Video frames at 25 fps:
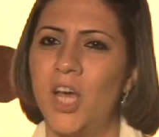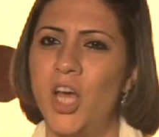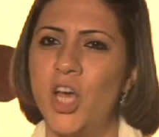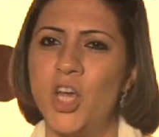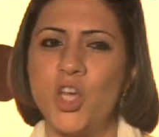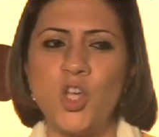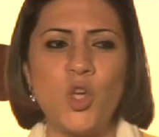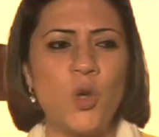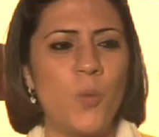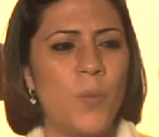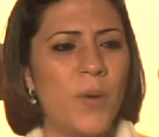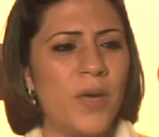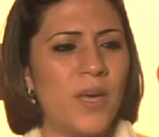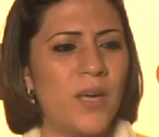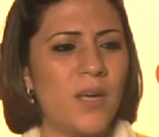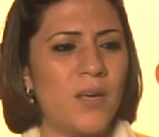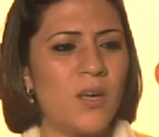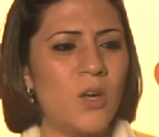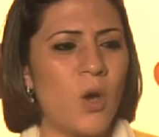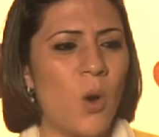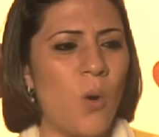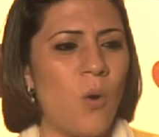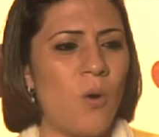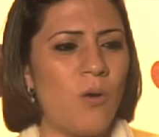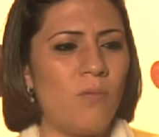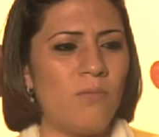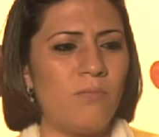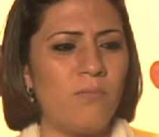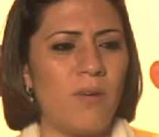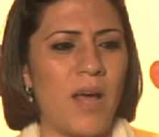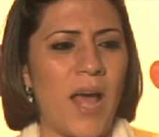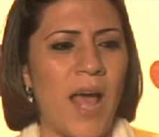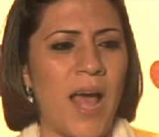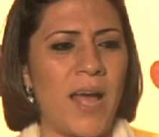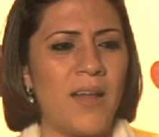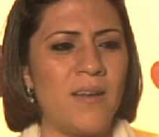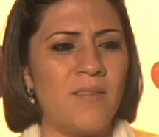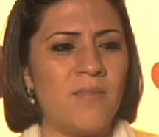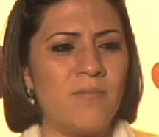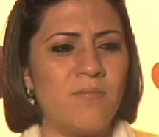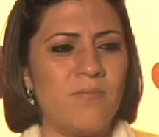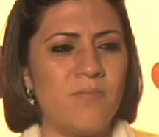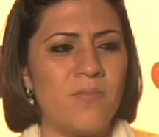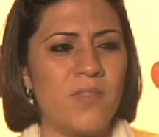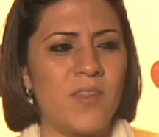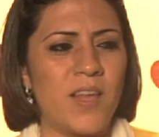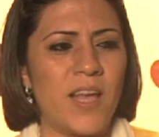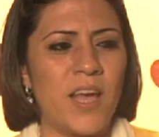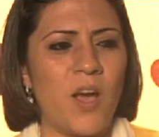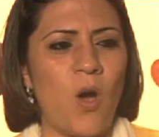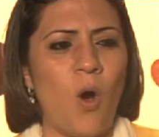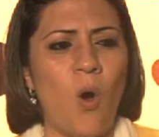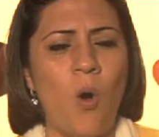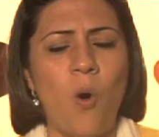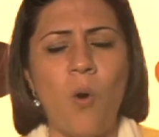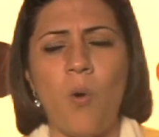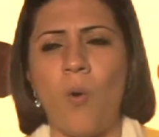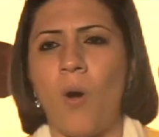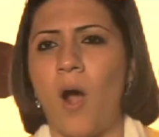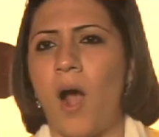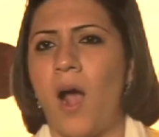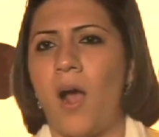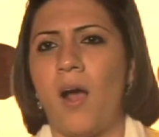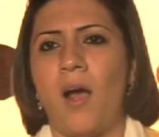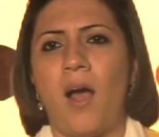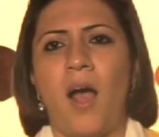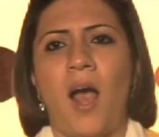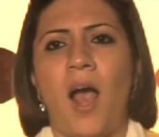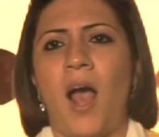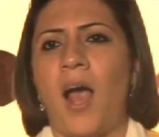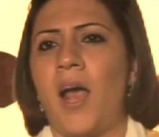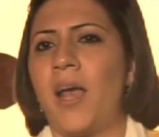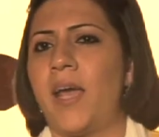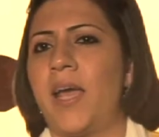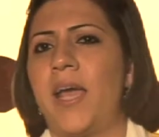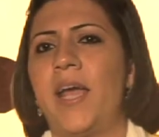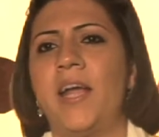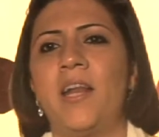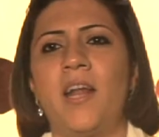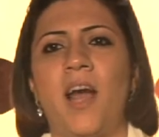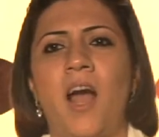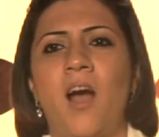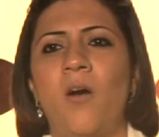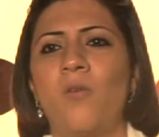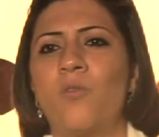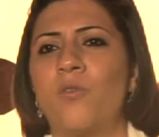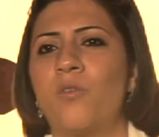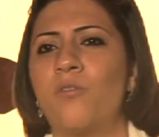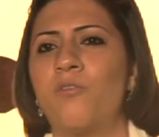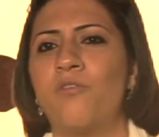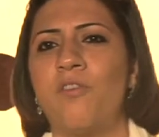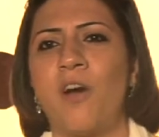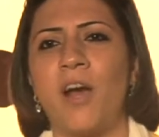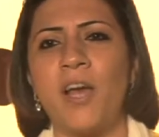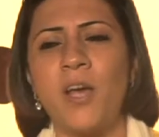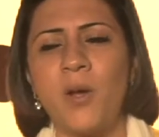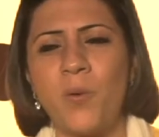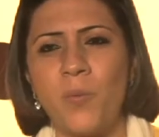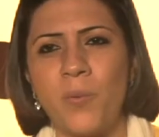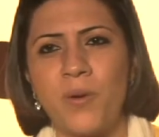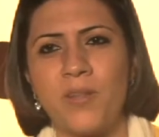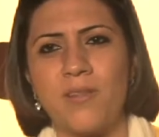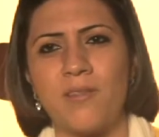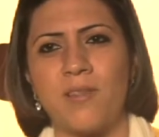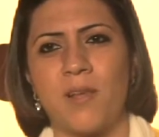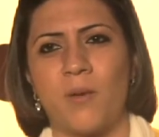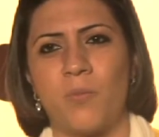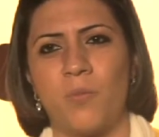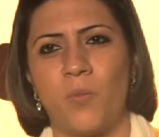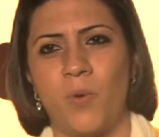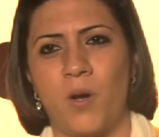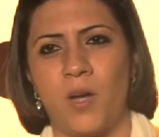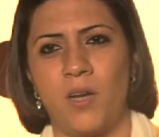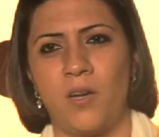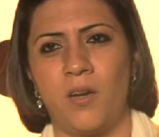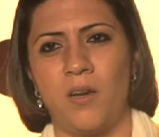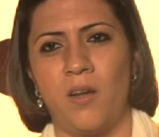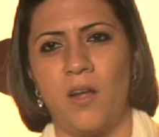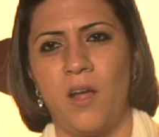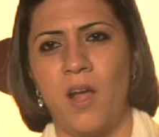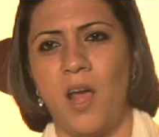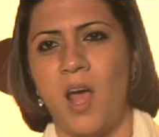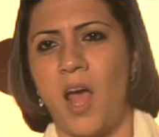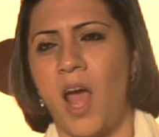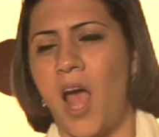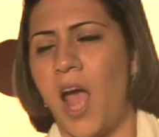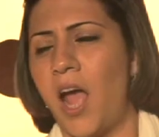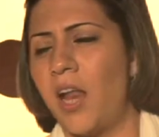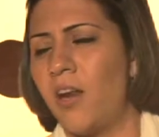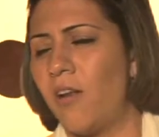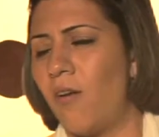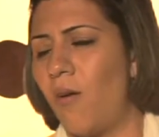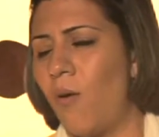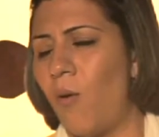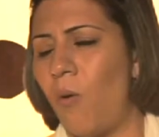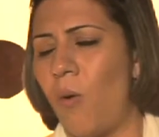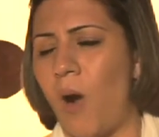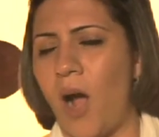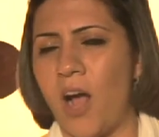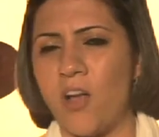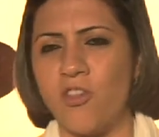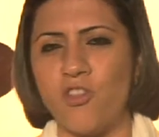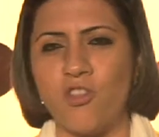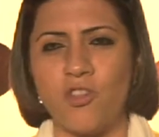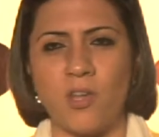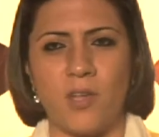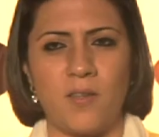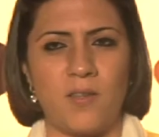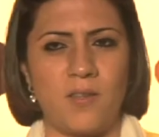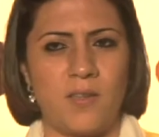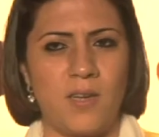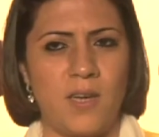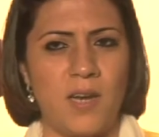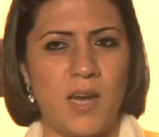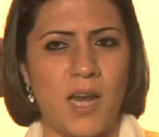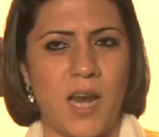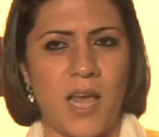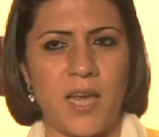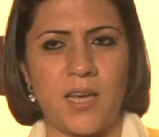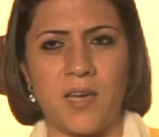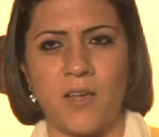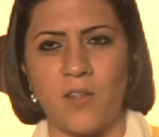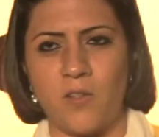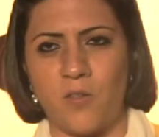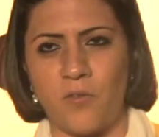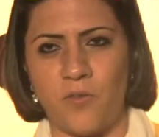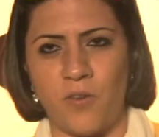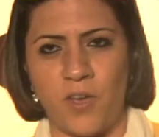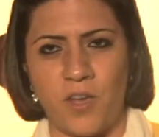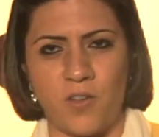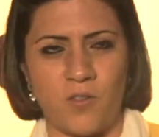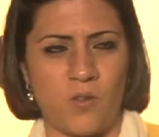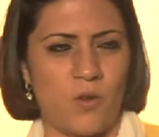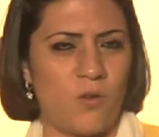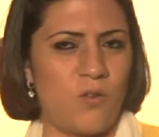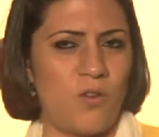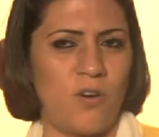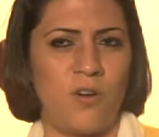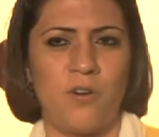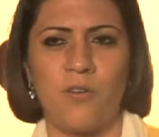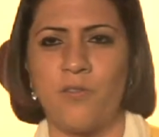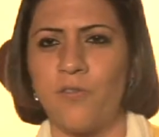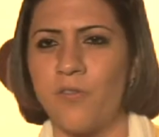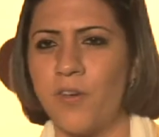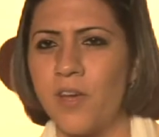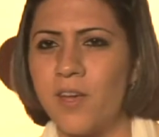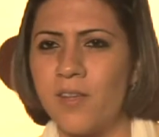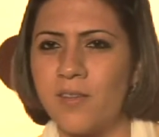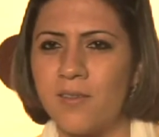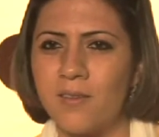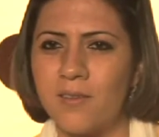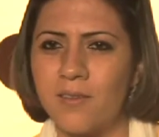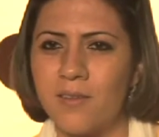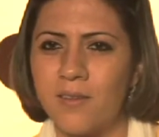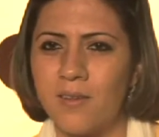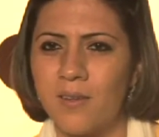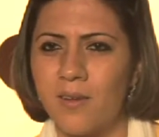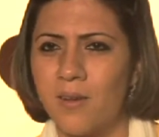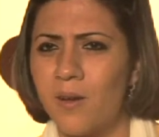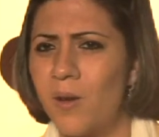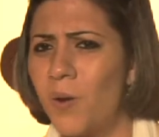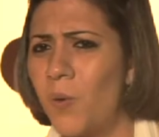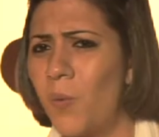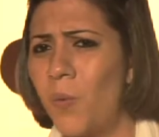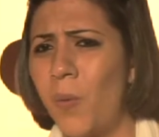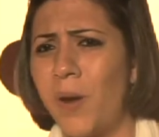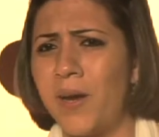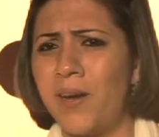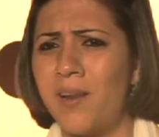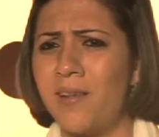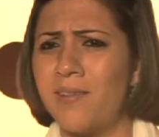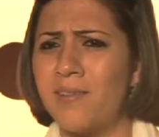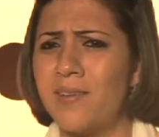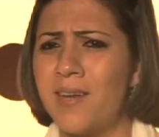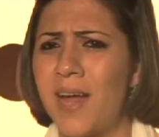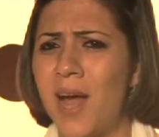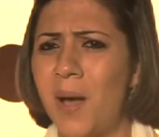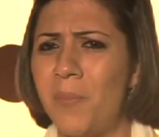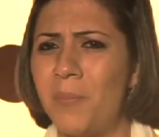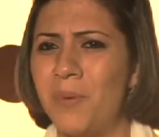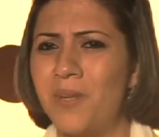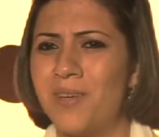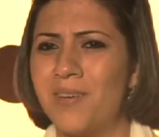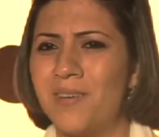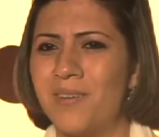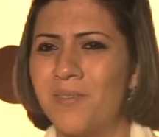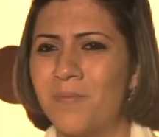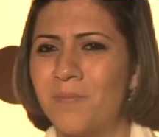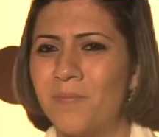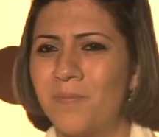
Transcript: You may go and say, oh, I hit house on fire with someone, and oh, I just didn't like his face or her face. Why does it happen?